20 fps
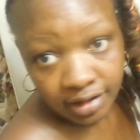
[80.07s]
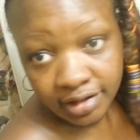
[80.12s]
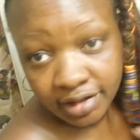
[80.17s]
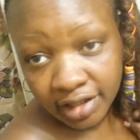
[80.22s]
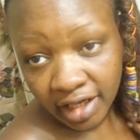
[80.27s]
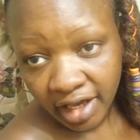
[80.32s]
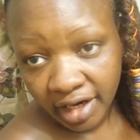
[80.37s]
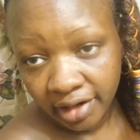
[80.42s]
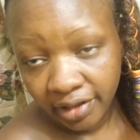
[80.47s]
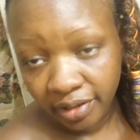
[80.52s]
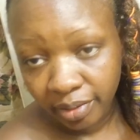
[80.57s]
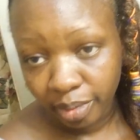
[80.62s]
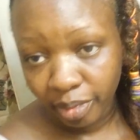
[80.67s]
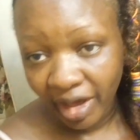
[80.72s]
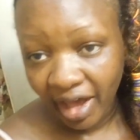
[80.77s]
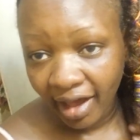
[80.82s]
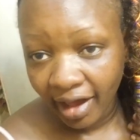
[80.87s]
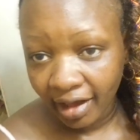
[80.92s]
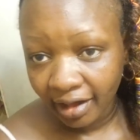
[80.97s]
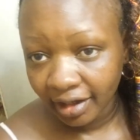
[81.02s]
inside of the
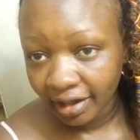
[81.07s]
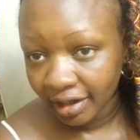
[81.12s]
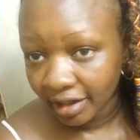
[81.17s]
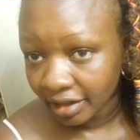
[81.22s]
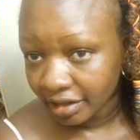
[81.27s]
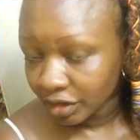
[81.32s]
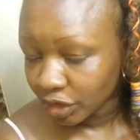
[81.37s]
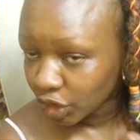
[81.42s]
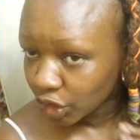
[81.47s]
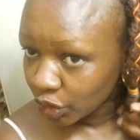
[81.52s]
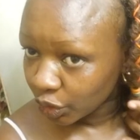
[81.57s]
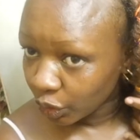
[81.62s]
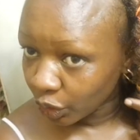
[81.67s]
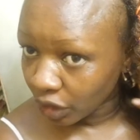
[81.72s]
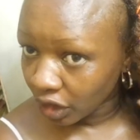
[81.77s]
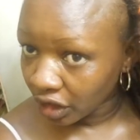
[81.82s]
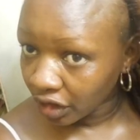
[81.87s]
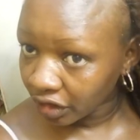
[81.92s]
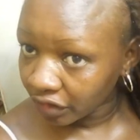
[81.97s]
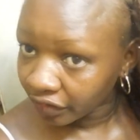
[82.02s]
pack is
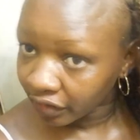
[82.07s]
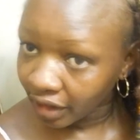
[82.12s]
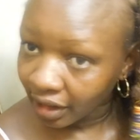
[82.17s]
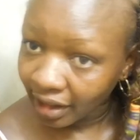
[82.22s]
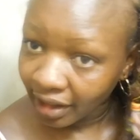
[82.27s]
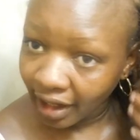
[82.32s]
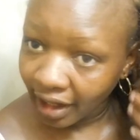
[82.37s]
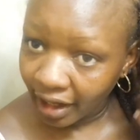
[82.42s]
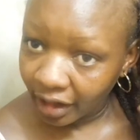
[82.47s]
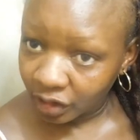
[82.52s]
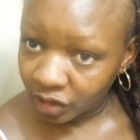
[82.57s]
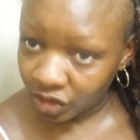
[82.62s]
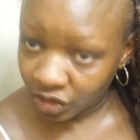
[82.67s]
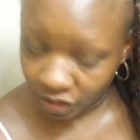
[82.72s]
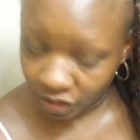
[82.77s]
12 locks